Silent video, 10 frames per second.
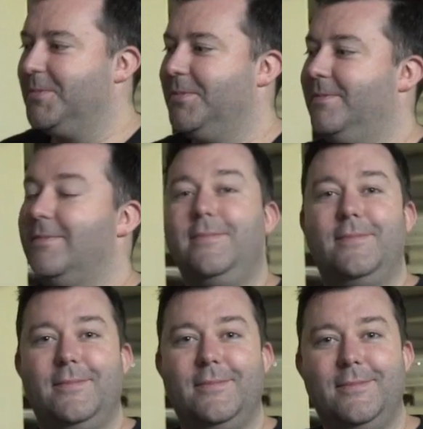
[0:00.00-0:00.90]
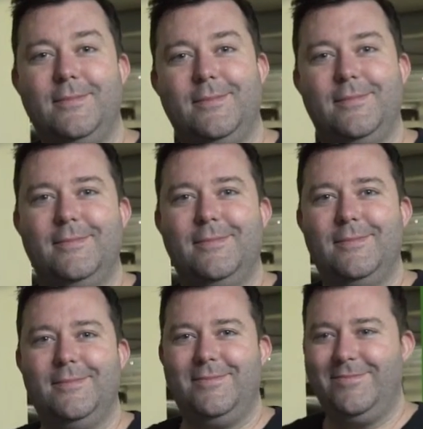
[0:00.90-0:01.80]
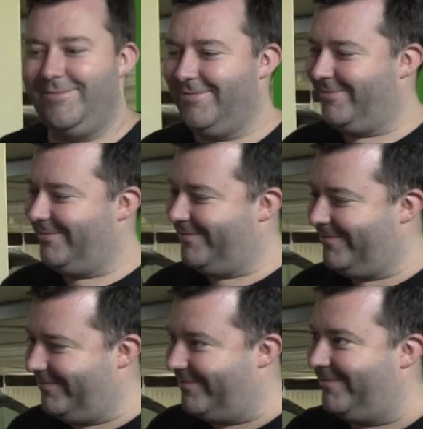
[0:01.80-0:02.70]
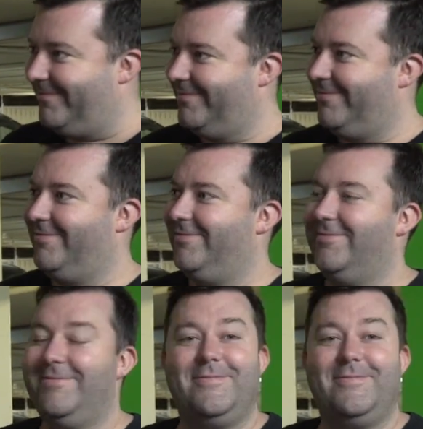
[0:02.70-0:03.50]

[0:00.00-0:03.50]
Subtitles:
This person isn't speaking.